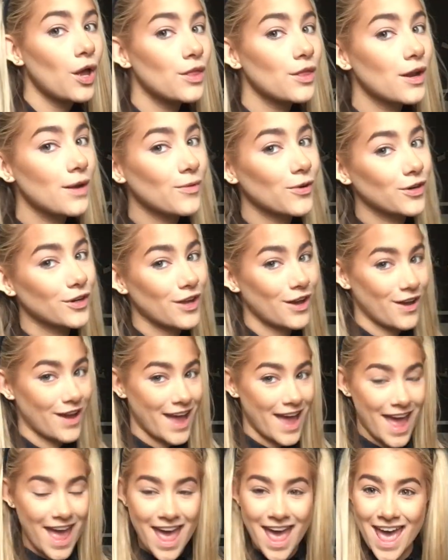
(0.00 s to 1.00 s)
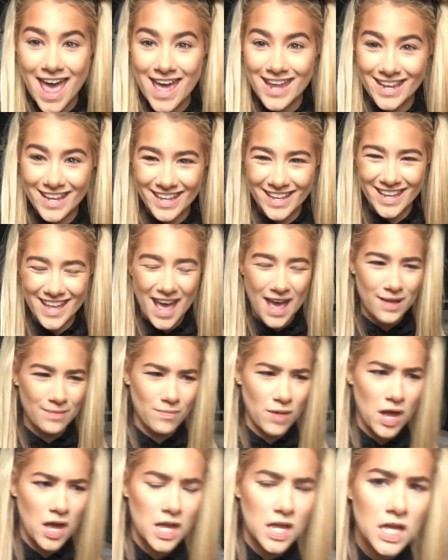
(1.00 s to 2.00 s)
And then I'm going to go ahead and
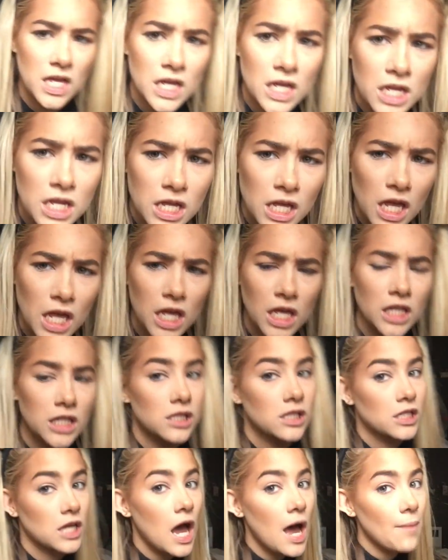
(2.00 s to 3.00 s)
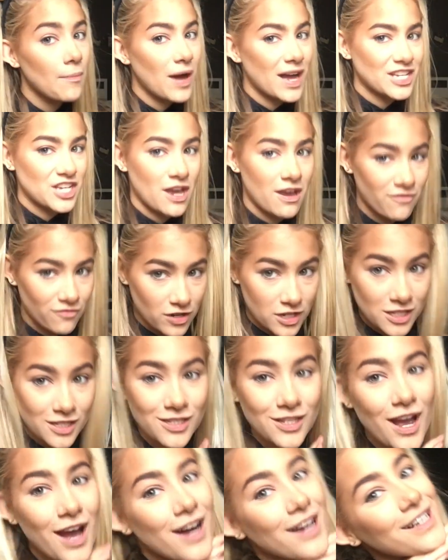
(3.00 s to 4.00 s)
get my King Tut by Jeffree
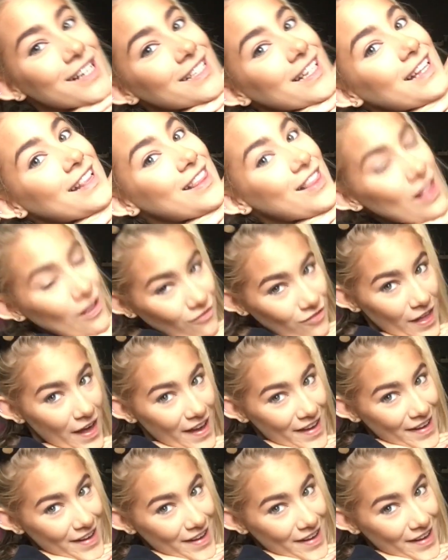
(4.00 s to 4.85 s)
Star, because I love that